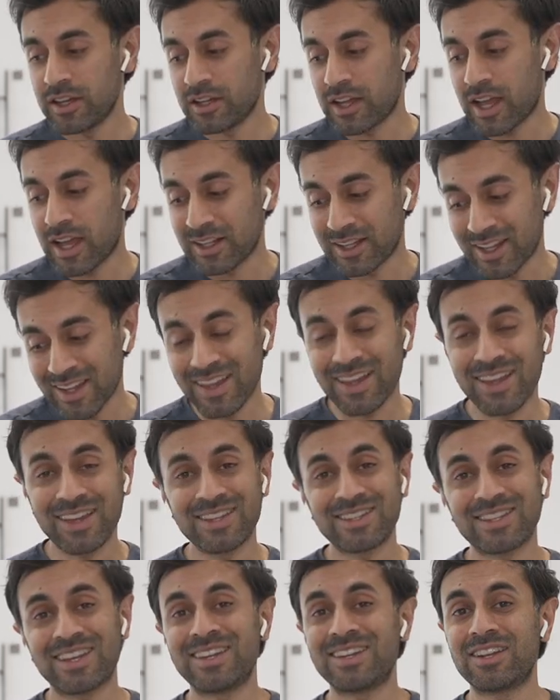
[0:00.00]
And that
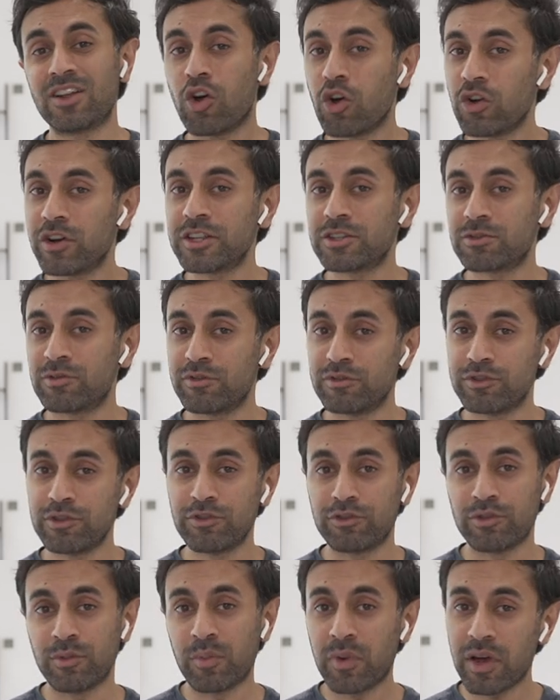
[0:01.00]
is an honest review
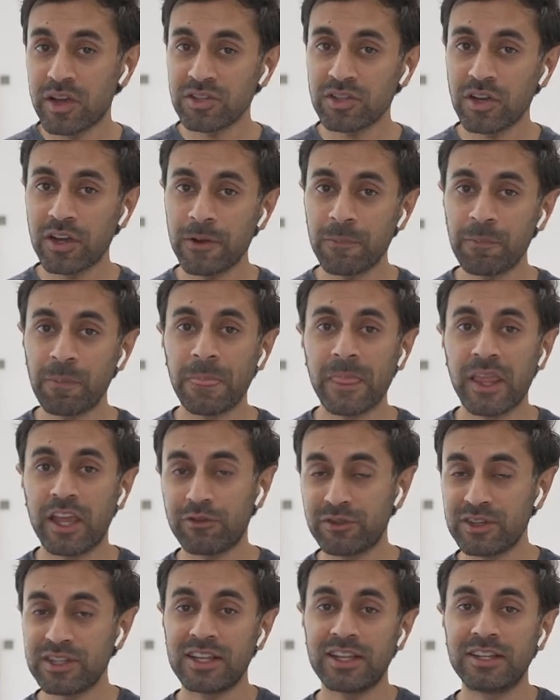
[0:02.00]
from my side.
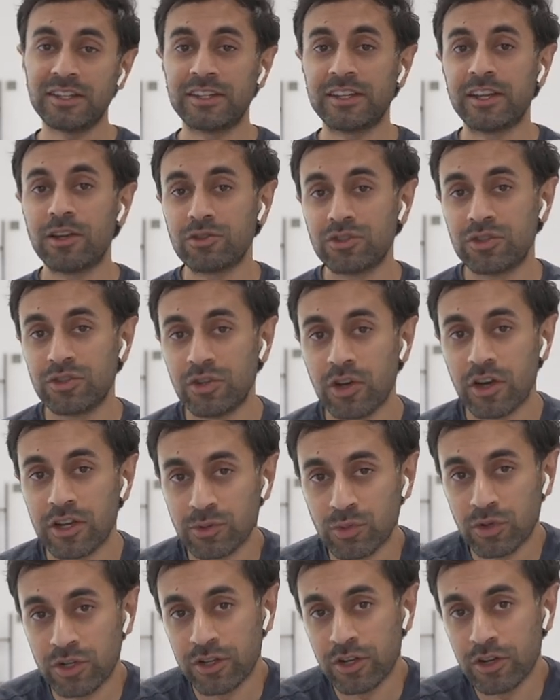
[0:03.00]
If there's anything else you
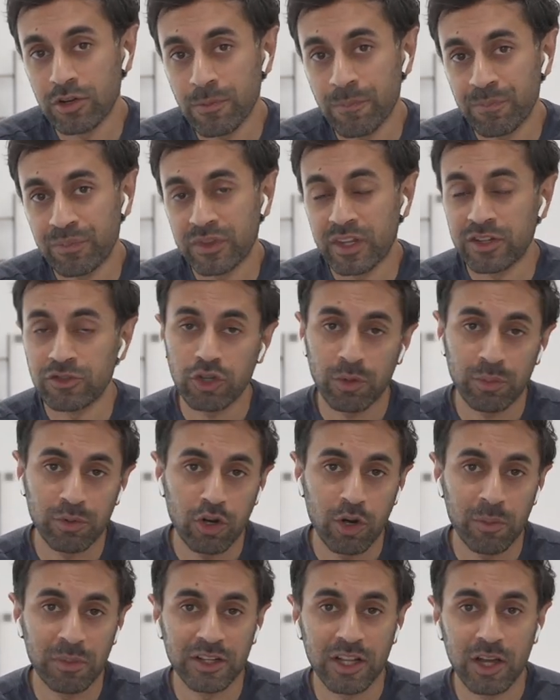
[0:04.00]
guys want to know, then drop a
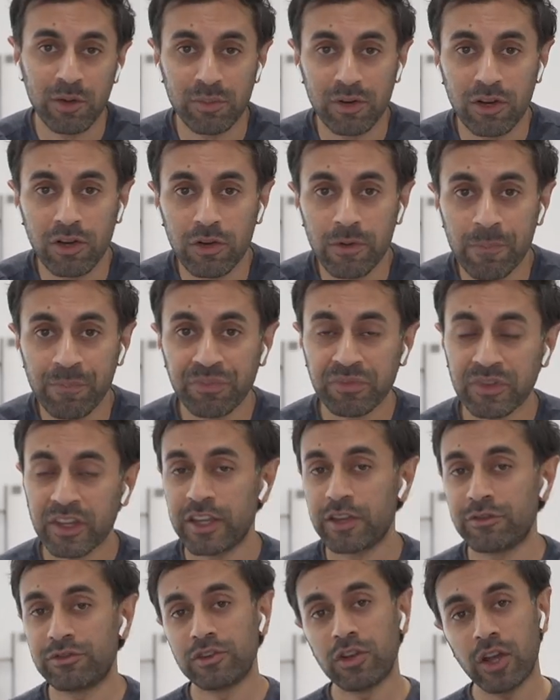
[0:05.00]
comment down below.
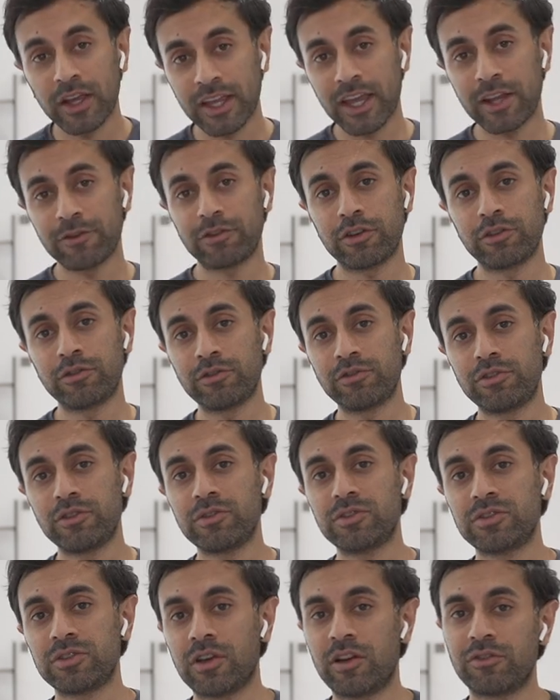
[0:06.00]
If you like headphone
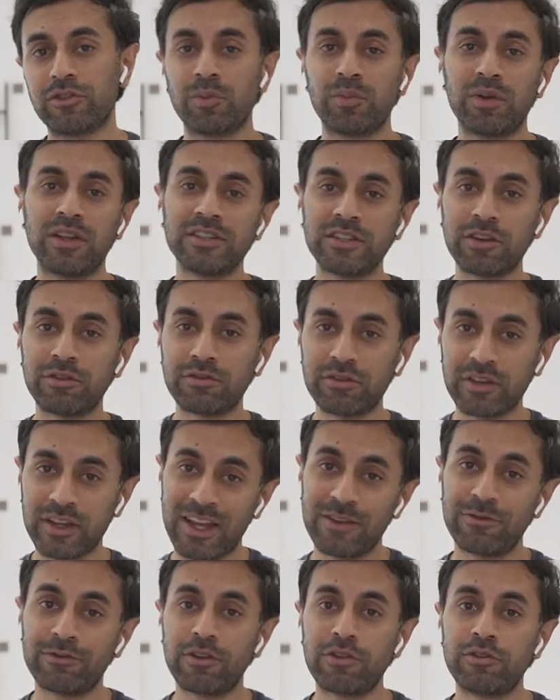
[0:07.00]
reviews, I've got plenty of
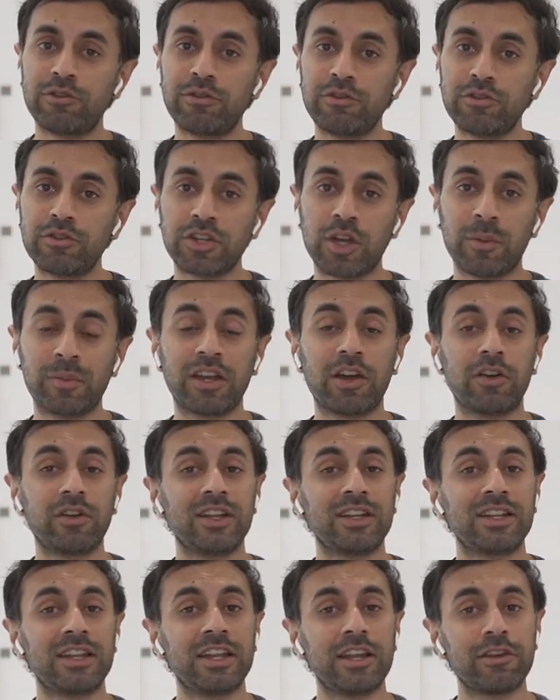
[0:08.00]
headphone reviews coming out
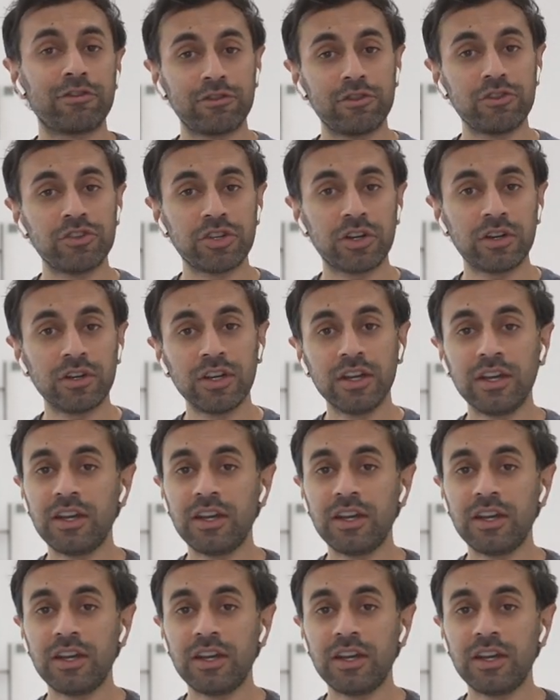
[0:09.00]
in the near future.